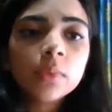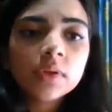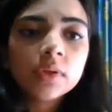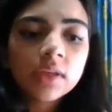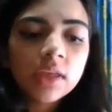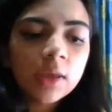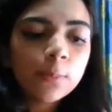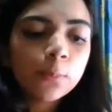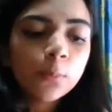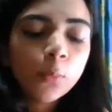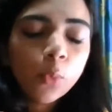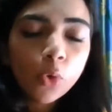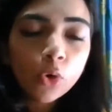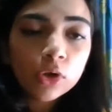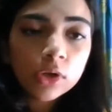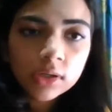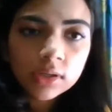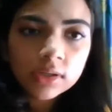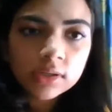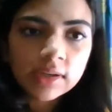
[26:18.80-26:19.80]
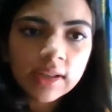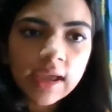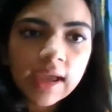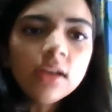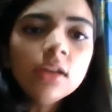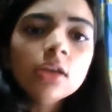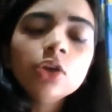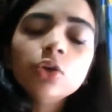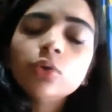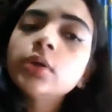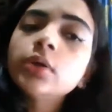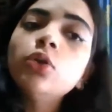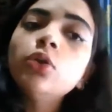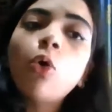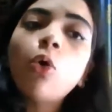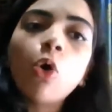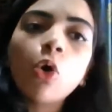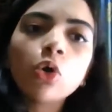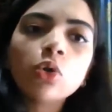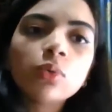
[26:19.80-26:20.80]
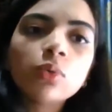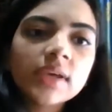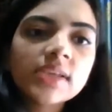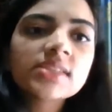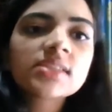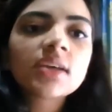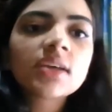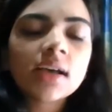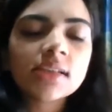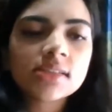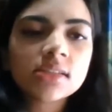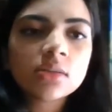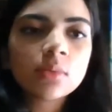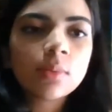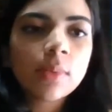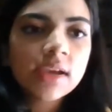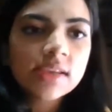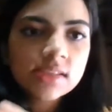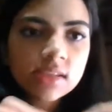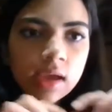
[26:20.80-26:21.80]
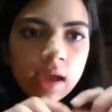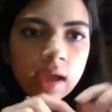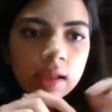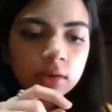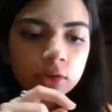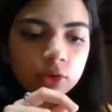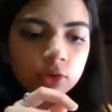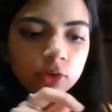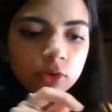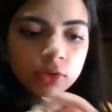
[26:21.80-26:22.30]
keep more in debt, you can always customize and